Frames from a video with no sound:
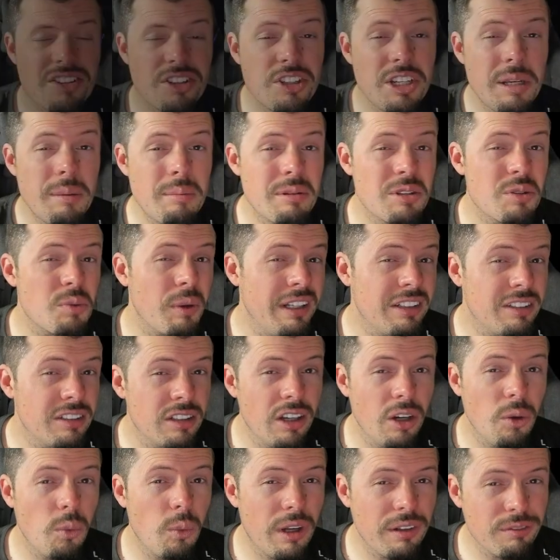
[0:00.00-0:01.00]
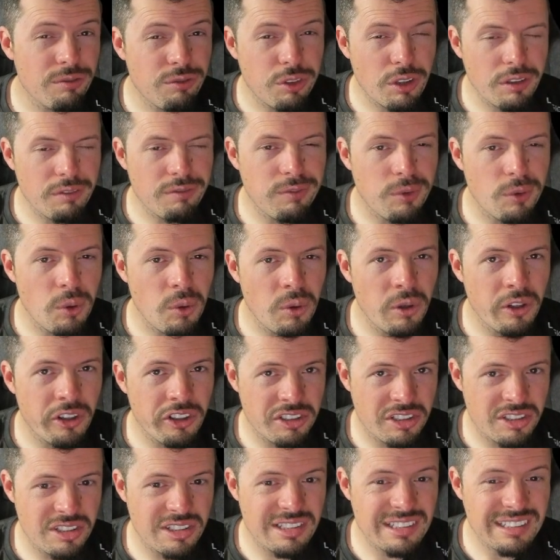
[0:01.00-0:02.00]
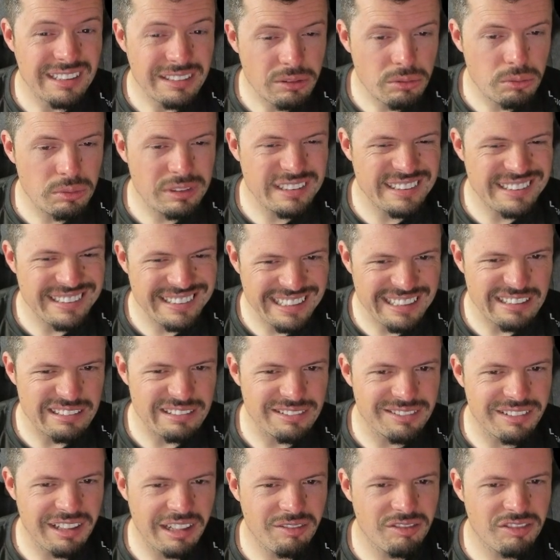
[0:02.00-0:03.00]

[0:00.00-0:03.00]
is the cheapest way to go, 144Hz, still with Dell.